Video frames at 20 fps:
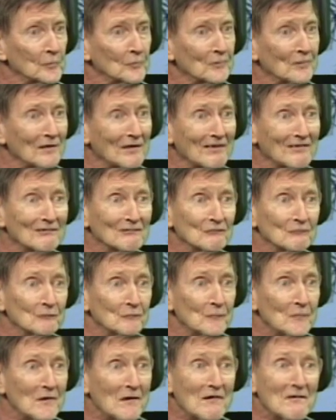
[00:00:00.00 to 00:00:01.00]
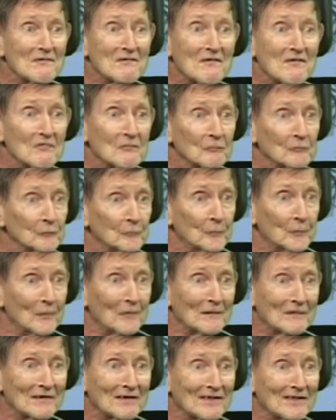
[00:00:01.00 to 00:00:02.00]
to be very
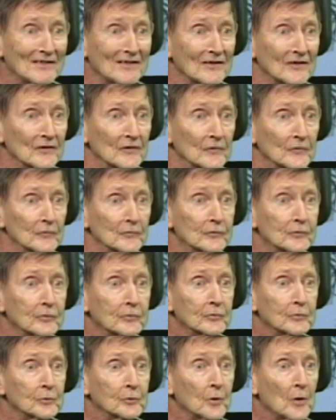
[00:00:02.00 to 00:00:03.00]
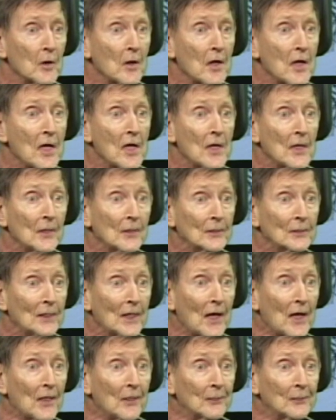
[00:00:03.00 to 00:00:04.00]
pleased
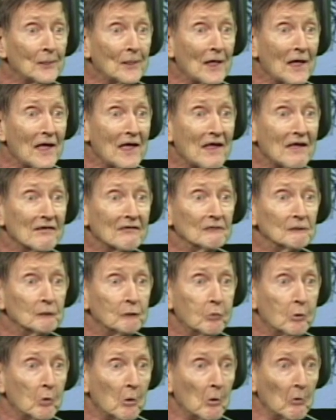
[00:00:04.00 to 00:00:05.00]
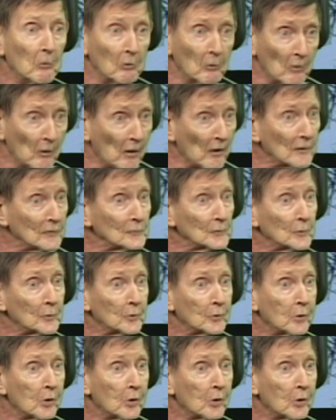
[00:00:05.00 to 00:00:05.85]
that they, for once,